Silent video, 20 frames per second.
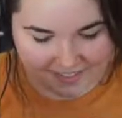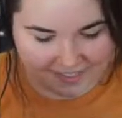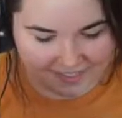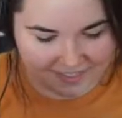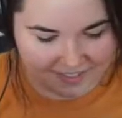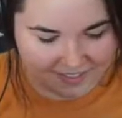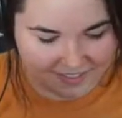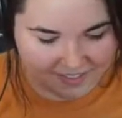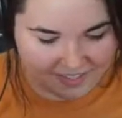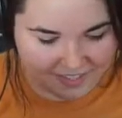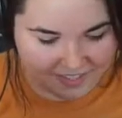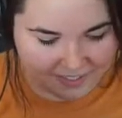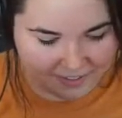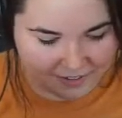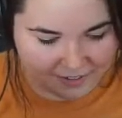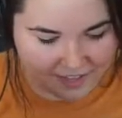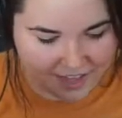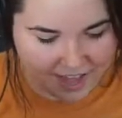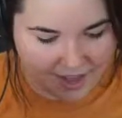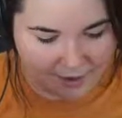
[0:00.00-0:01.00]
The like
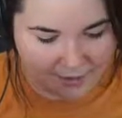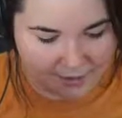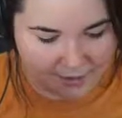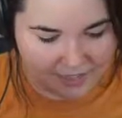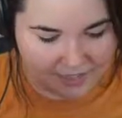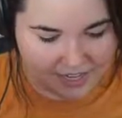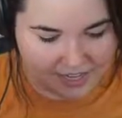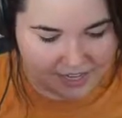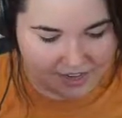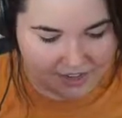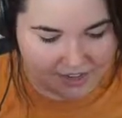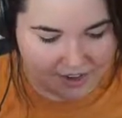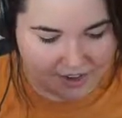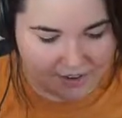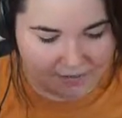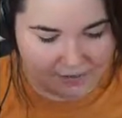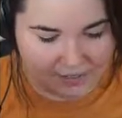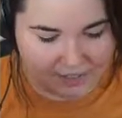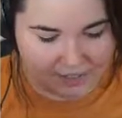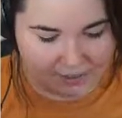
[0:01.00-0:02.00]
house taking
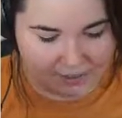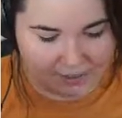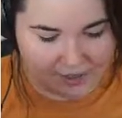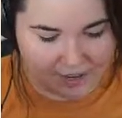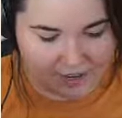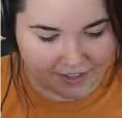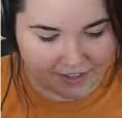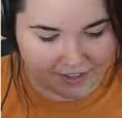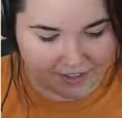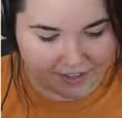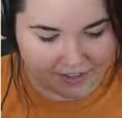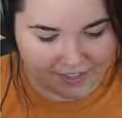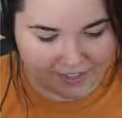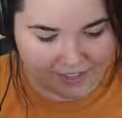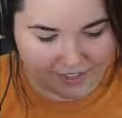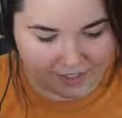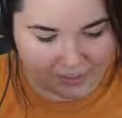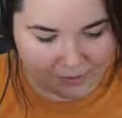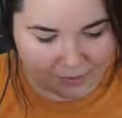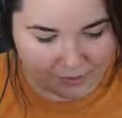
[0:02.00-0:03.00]
off like a rocket.
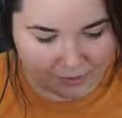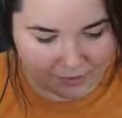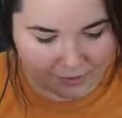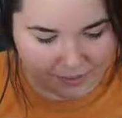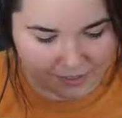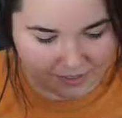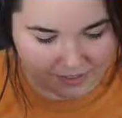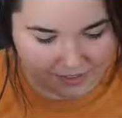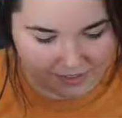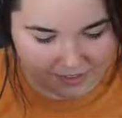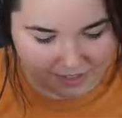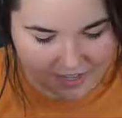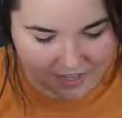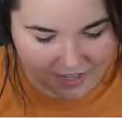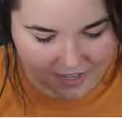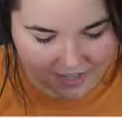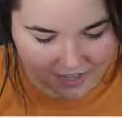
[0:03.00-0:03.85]
That's so cool. I think